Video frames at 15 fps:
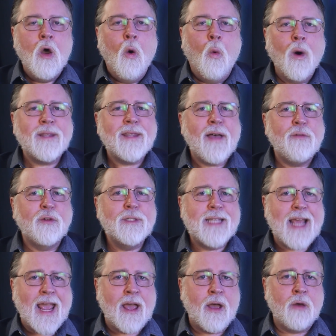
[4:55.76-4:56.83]
One level
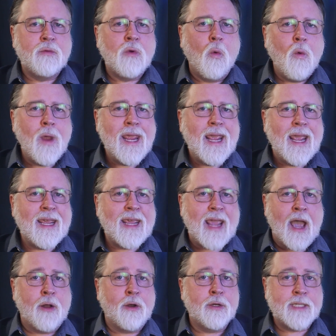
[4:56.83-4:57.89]
down, we
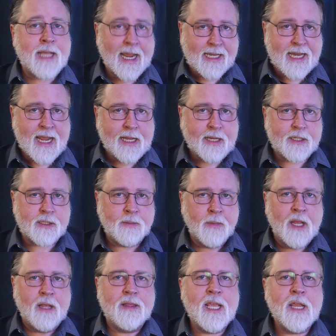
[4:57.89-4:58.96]
encounter techniques,
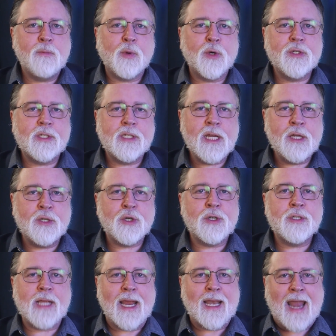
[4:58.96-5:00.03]
the
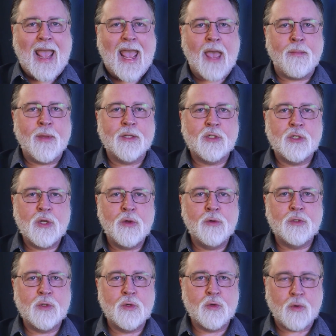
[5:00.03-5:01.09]
procedures and habits
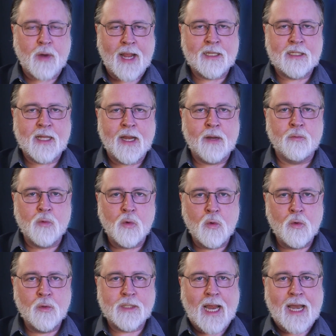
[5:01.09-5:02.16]
used to translate
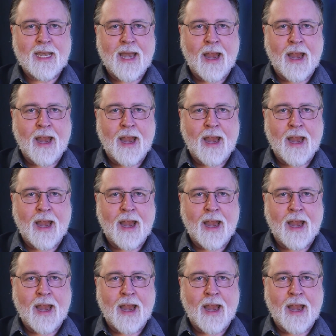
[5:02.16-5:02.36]
rules and